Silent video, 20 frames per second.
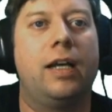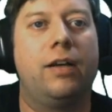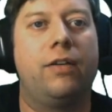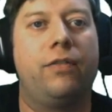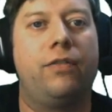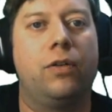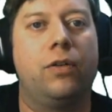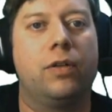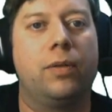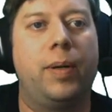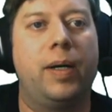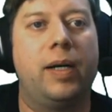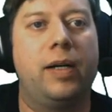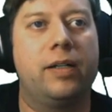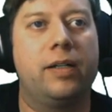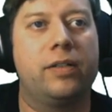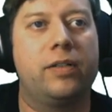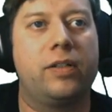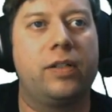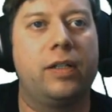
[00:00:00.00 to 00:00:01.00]
for the
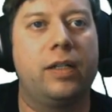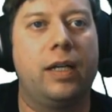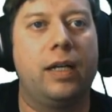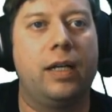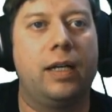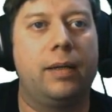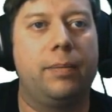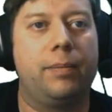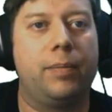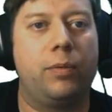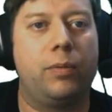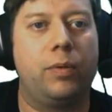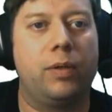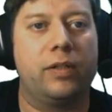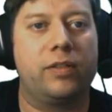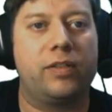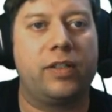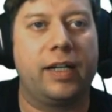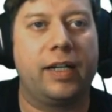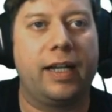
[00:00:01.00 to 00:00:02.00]
parts, but
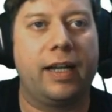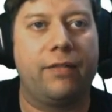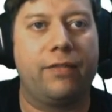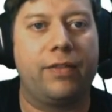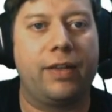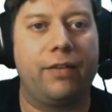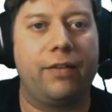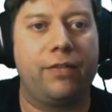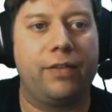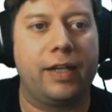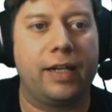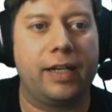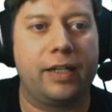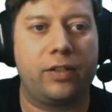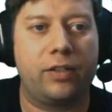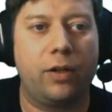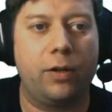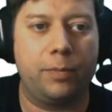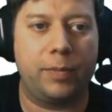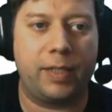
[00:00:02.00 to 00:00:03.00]
we'll certainly have that for the
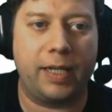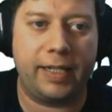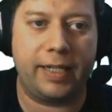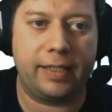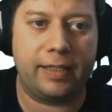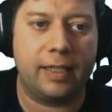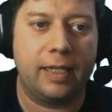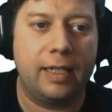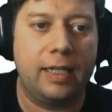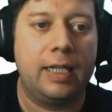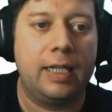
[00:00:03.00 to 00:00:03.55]
next update.